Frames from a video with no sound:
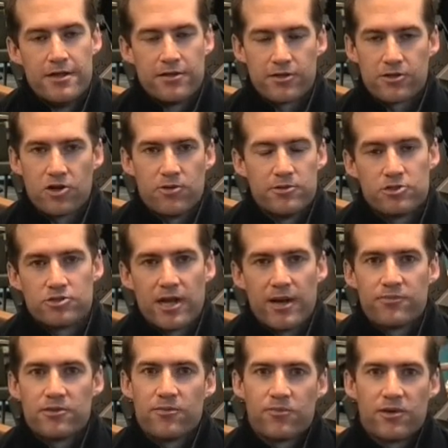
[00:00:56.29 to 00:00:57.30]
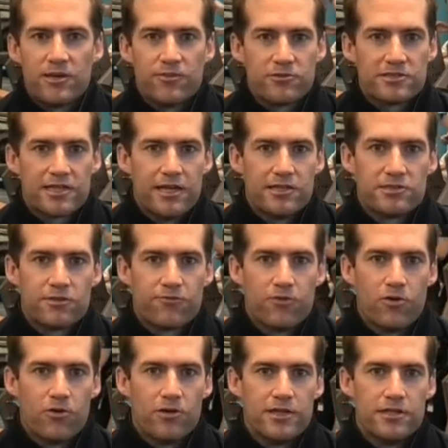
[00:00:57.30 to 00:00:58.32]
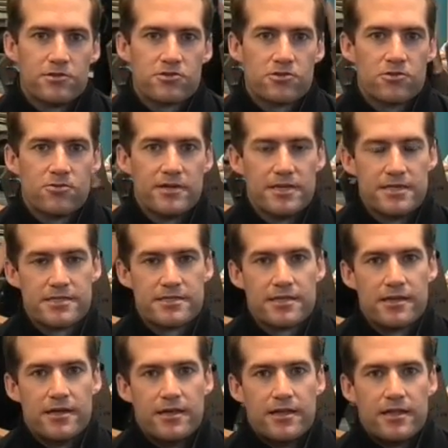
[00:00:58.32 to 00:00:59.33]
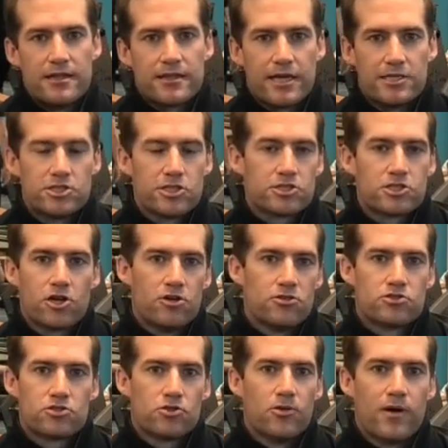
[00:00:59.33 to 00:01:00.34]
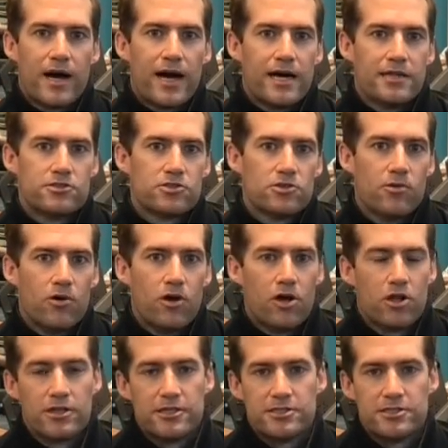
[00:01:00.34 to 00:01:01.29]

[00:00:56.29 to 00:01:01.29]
The common trap that people tend to fall into is they just go too hard too early.